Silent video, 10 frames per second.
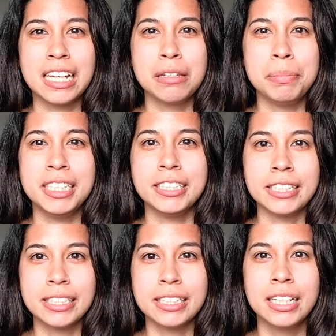on the
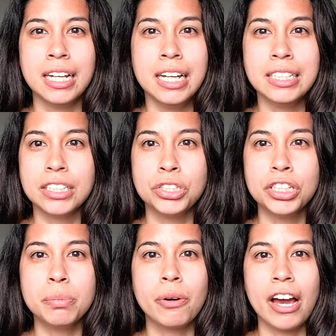business, since
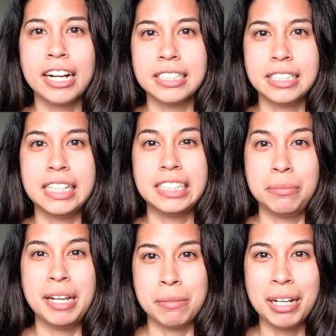your products need to
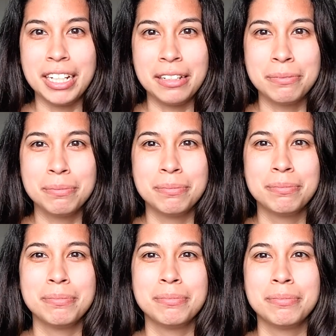make money.
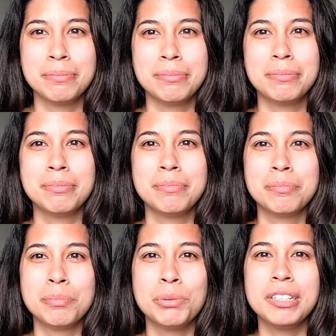
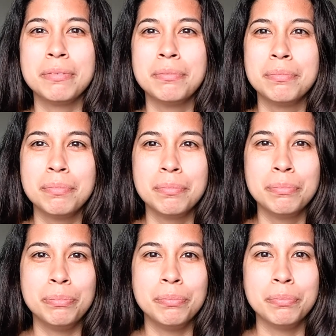But with
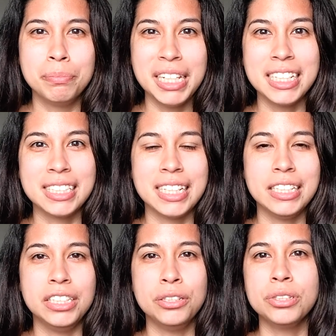
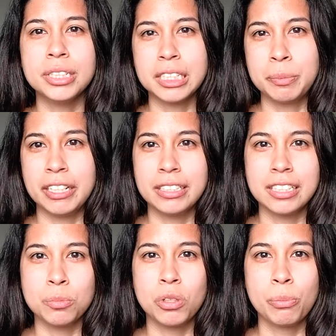B2C, user experience
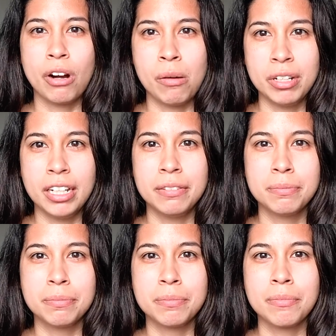is more prominent.
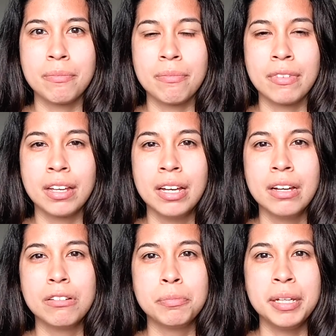
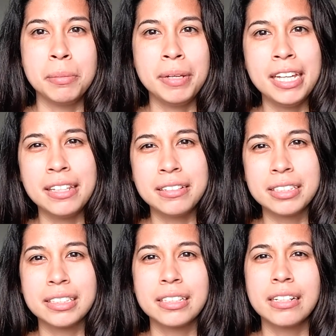With B2B,
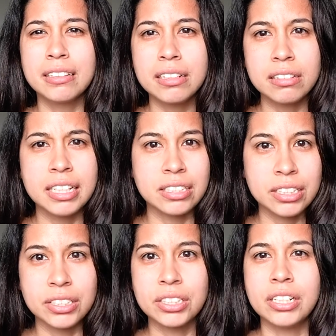there's a little less
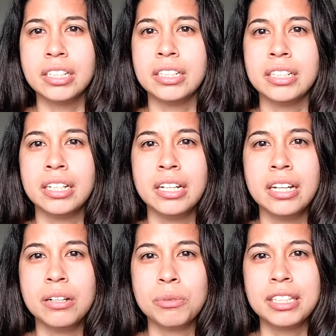concern
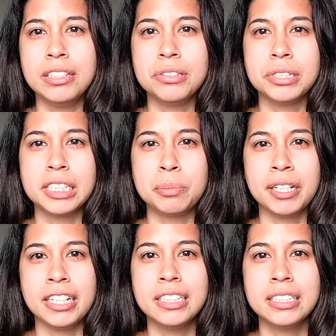with the user
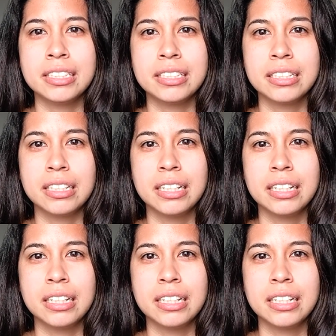experience,